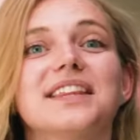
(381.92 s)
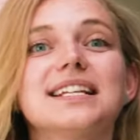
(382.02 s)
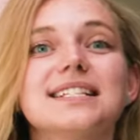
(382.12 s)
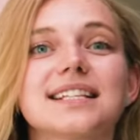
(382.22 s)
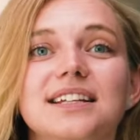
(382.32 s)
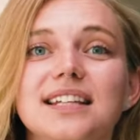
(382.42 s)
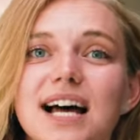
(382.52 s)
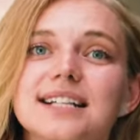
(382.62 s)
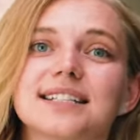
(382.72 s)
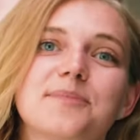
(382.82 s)
This is the
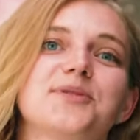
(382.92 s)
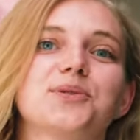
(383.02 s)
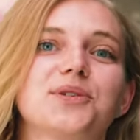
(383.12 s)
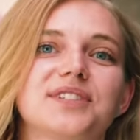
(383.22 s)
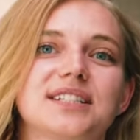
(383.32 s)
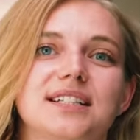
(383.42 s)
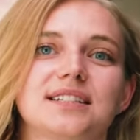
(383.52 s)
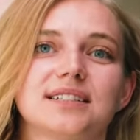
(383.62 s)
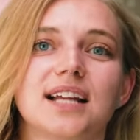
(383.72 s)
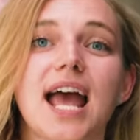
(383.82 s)
last episode of the
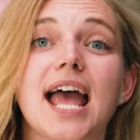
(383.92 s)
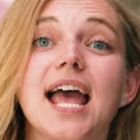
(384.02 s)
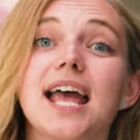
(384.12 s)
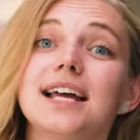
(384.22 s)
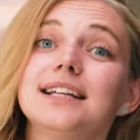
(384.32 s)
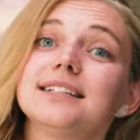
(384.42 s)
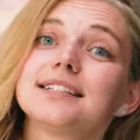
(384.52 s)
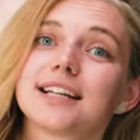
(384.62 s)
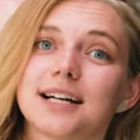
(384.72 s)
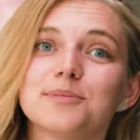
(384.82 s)
season, and
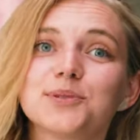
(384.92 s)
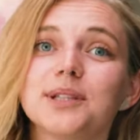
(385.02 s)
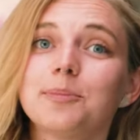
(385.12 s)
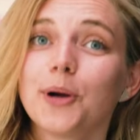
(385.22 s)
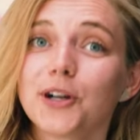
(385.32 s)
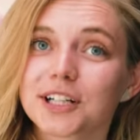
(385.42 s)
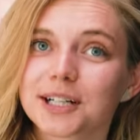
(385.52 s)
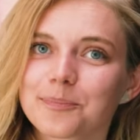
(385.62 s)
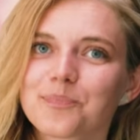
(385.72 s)
it comes with a perk.